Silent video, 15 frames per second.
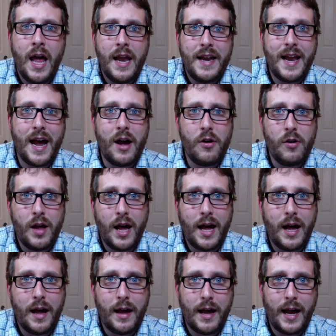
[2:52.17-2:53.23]
Now,
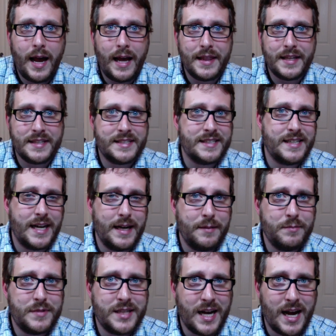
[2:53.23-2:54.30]
uh, at the
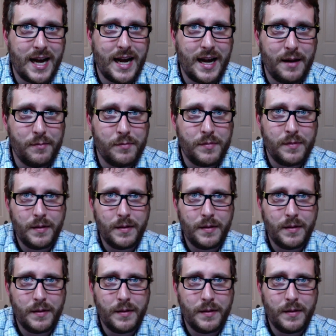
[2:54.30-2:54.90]
same time,